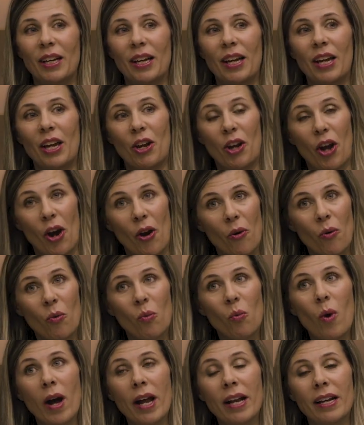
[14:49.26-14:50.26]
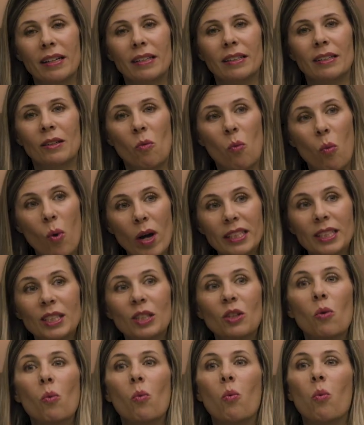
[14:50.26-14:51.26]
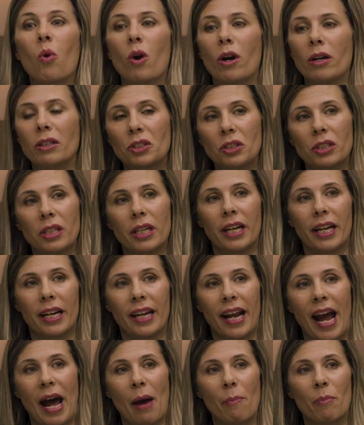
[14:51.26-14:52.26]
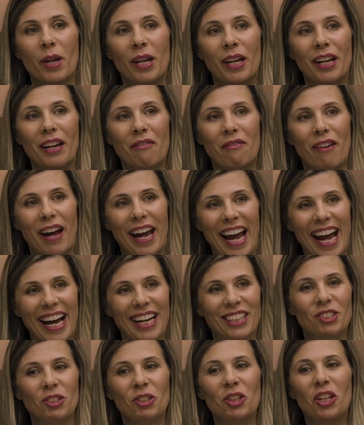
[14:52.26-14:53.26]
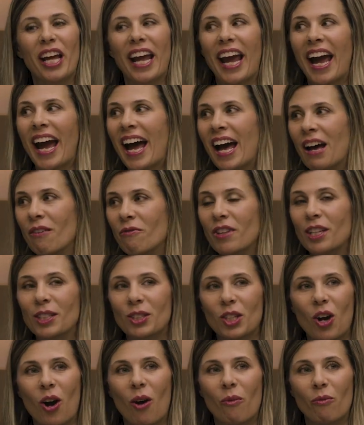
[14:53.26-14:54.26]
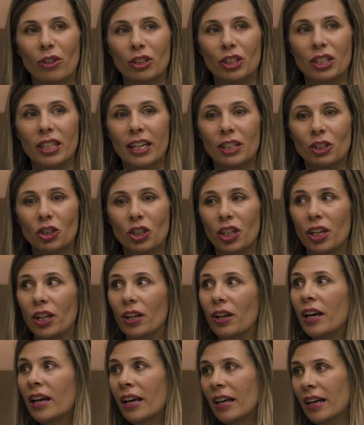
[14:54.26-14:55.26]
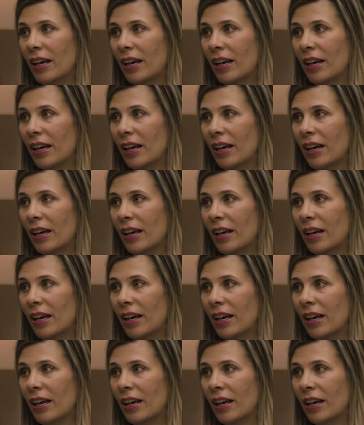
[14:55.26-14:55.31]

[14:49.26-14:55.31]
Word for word: you know, what's the worst that can happen if I actually have this conversation